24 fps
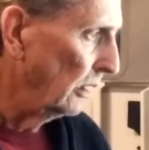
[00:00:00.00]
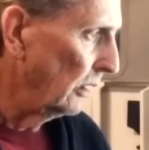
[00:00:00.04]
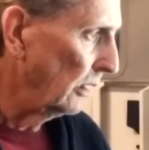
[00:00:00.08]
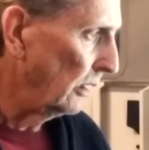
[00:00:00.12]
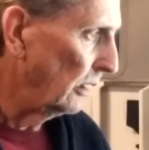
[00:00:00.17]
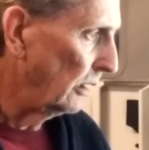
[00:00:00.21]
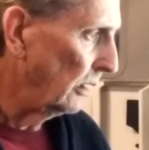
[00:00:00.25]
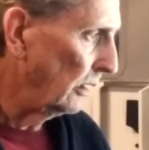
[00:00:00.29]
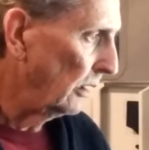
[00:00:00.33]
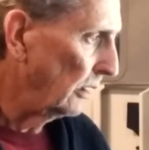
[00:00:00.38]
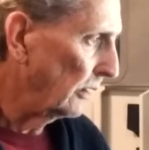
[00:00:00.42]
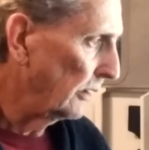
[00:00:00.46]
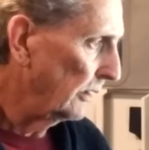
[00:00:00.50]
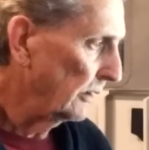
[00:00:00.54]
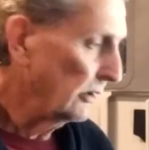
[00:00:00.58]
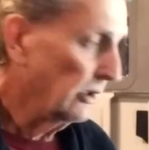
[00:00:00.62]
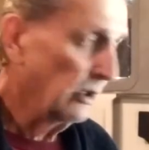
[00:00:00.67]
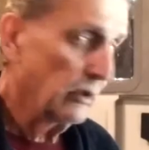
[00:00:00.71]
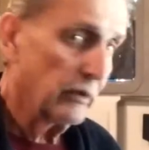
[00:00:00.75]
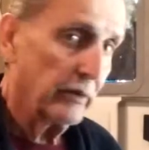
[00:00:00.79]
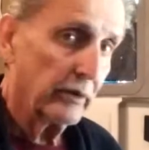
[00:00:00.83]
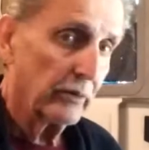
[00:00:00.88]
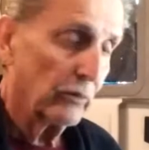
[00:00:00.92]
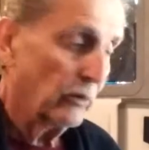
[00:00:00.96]
Uh, and
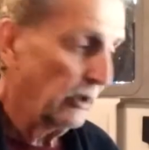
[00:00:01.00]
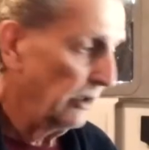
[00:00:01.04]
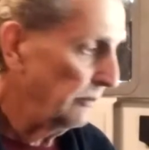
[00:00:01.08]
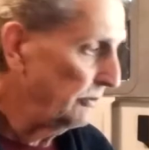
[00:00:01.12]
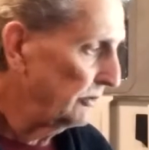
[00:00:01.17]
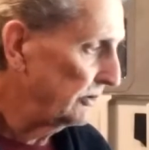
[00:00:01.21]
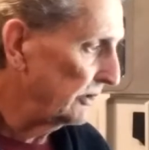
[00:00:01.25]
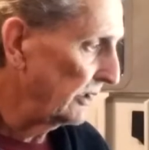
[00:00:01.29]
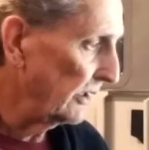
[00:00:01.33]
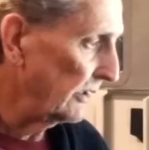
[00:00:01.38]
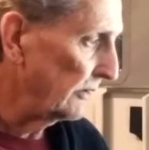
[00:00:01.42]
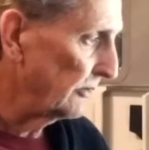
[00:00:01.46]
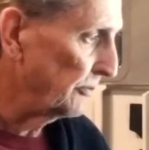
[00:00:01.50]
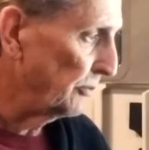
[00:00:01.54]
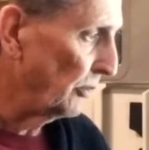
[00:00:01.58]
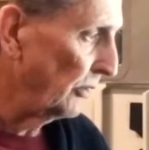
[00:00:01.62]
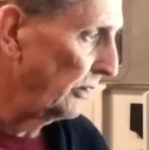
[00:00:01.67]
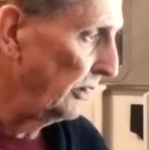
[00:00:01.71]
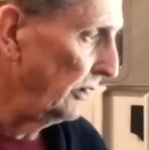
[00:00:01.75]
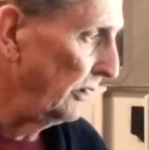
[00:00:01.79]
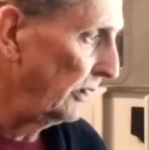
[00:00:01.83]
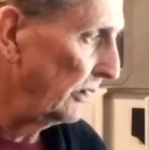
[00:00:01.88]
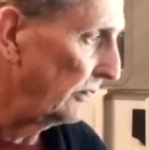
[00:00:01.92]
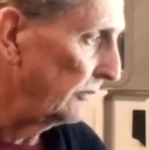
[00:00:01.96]
go to their website. It's
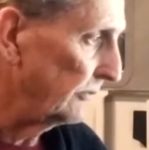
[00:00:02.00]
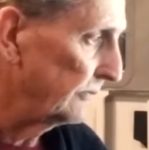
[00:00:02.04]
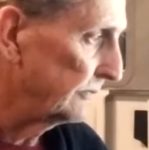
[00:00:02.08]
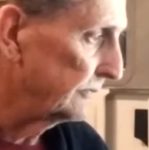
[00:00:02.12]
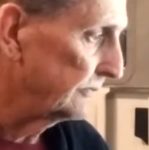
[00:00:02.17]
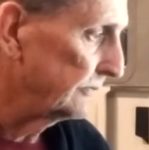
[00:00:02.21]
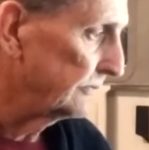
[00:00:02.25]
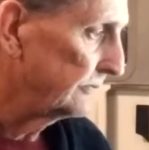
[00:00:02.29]
pretty neat.